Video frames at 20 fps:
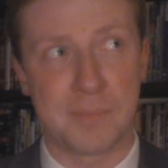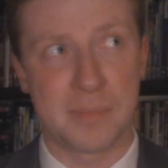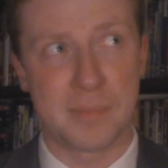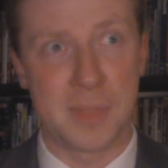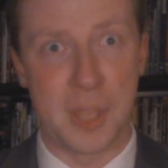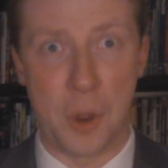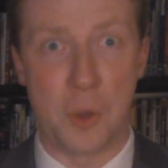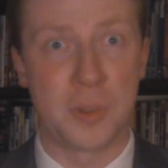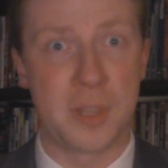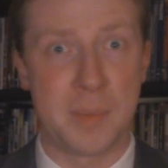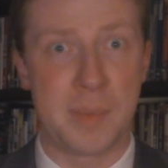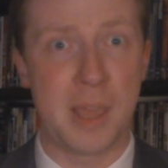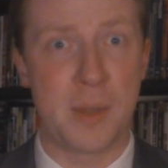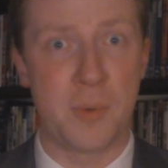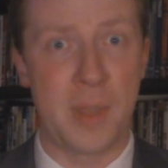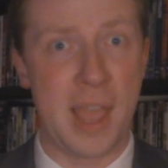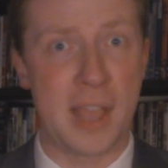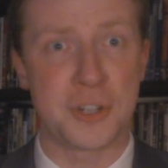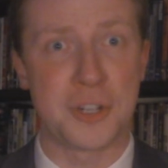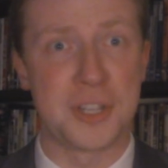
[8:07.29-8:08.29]
the only bed
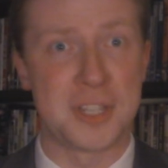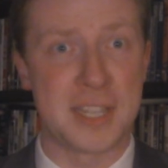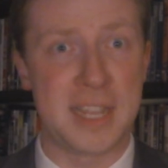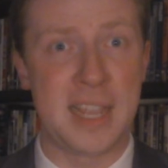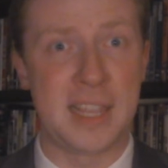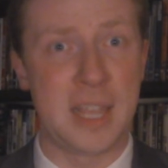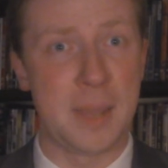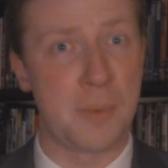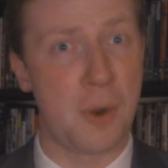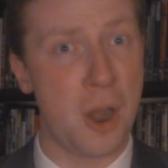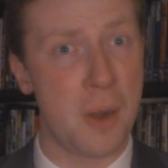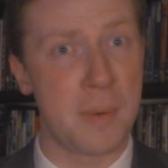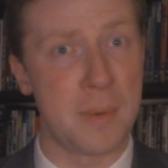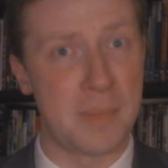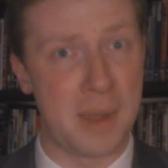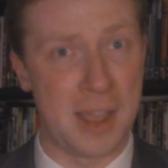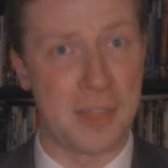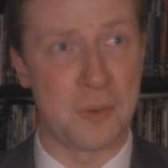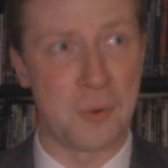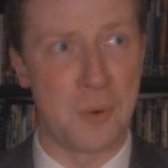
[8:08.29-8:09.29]
we actually see in the apartment
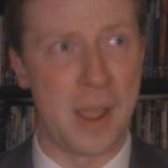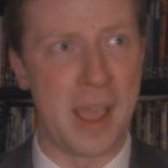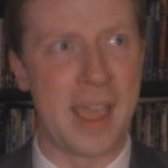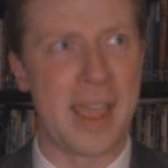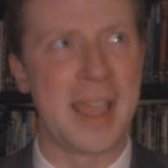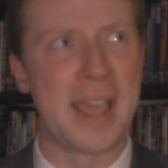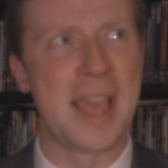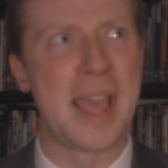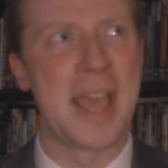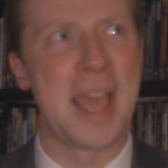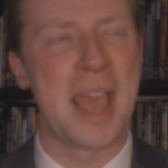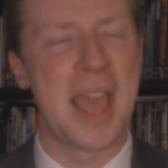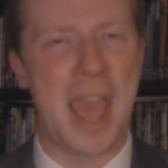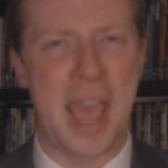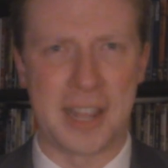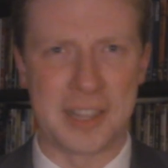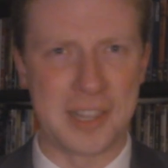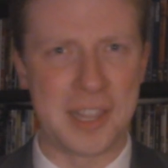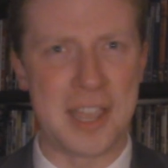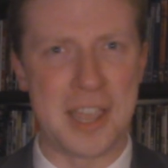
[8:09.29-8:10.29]
by the way,
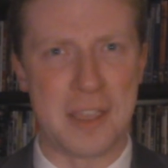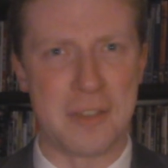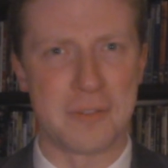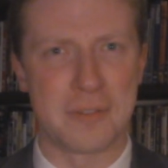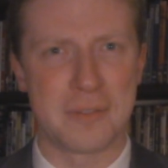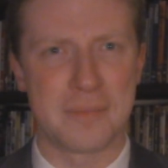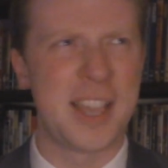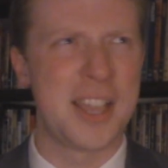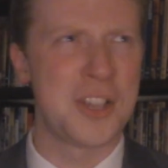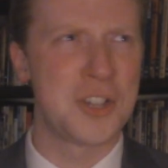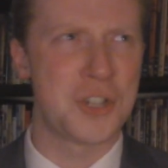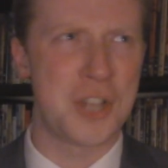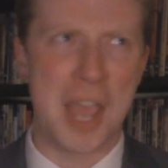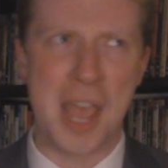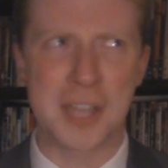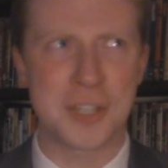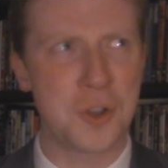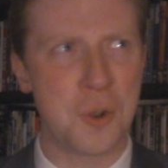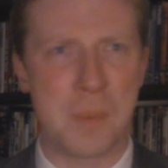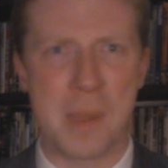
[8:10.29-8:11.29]
and leave. She
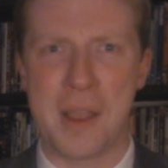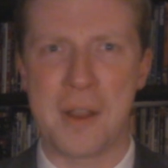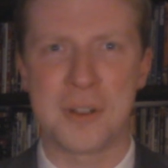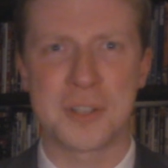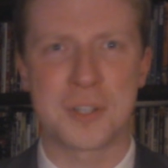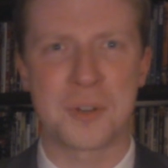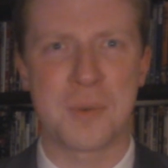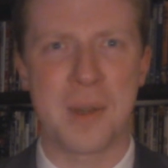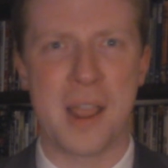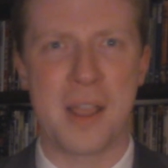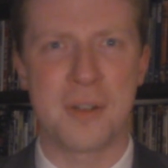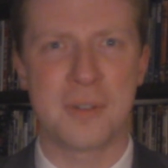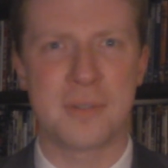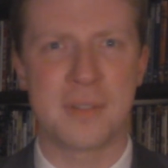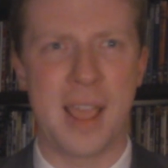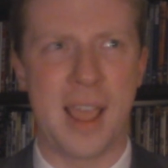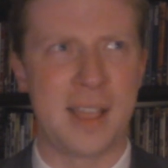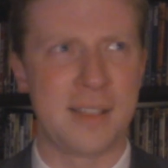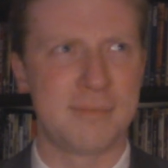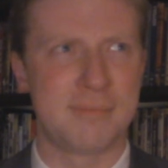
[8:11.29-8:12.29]
has no parents around,
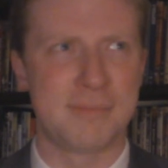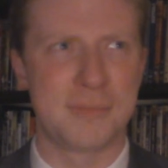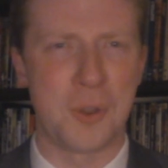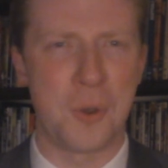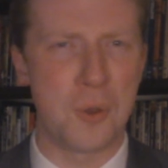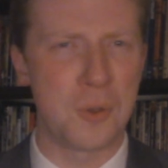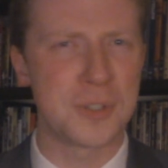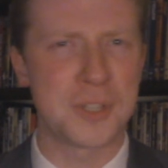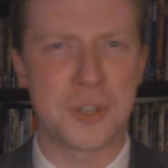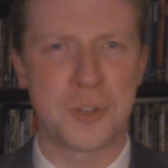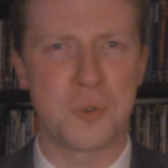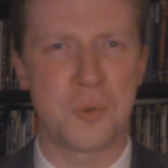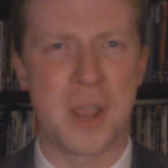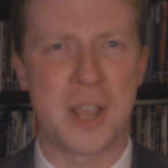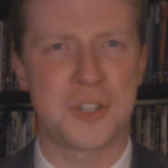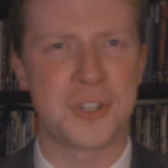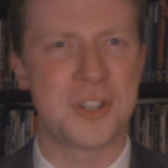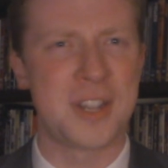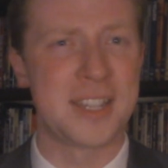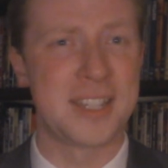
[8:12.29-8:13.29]
and the whole
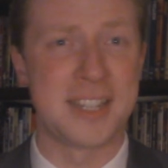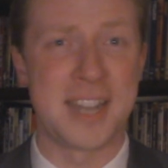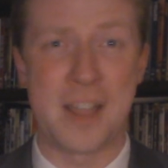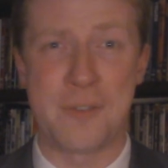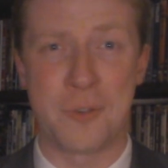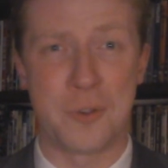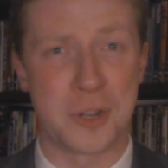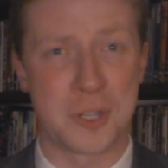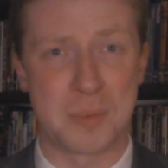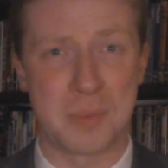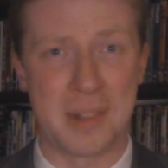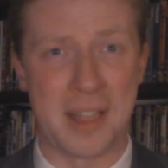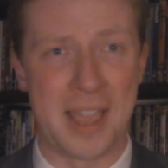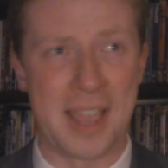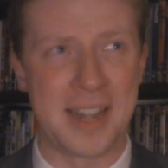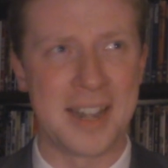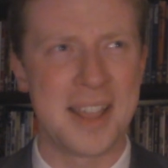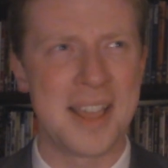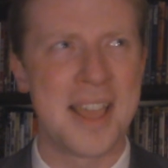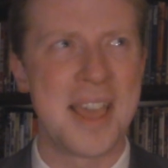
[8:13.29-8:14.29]
situation is never
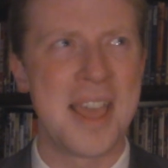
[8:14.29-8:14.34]
explained.